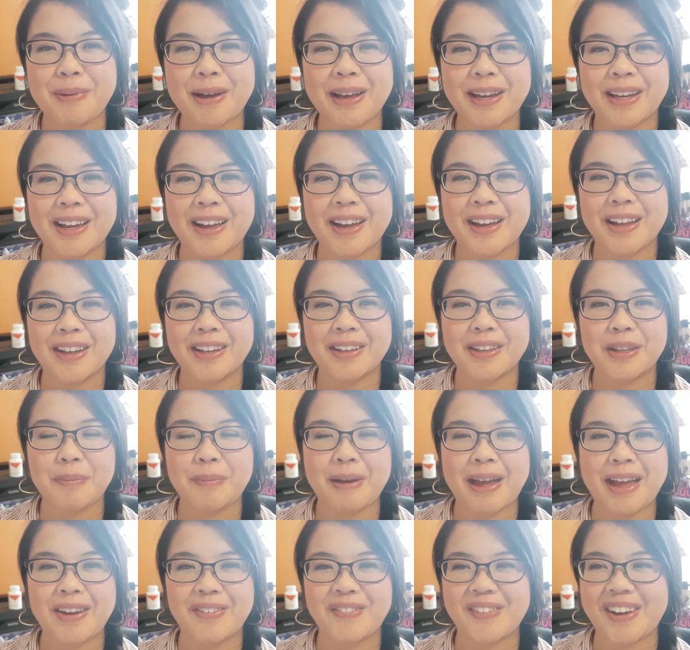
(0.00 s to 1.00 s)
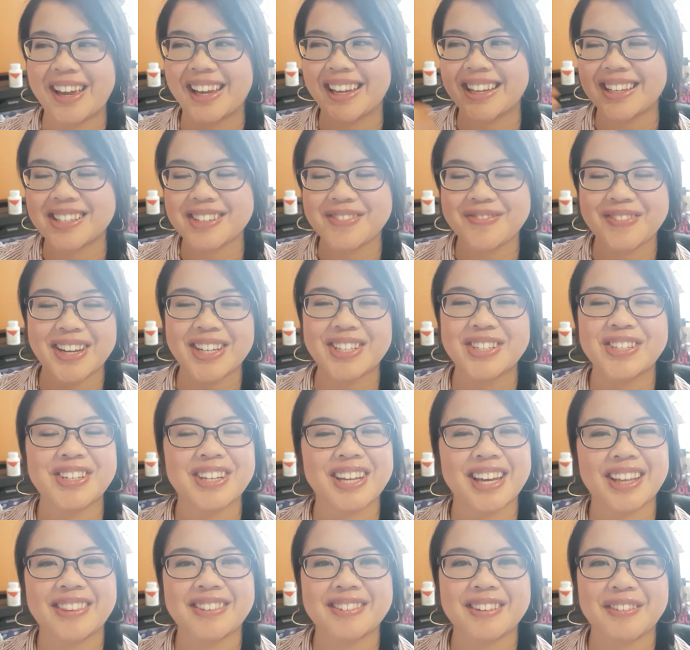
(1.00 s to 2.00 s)
back on the bandwagon to make sure you
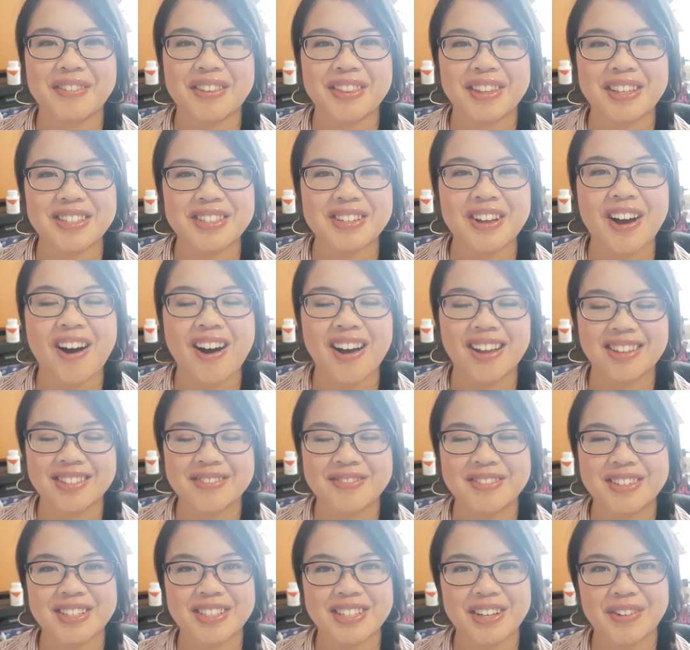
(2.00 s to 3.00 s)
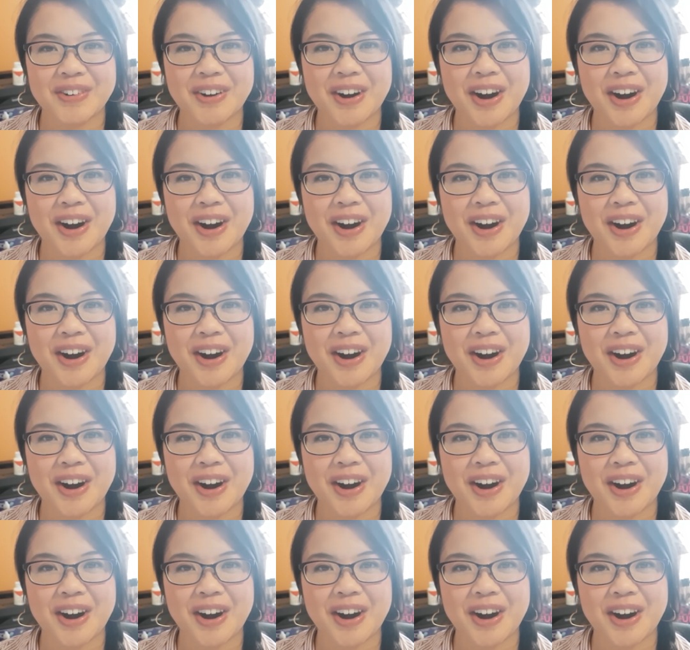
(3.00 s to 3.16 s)
get some of these awesome deals that we're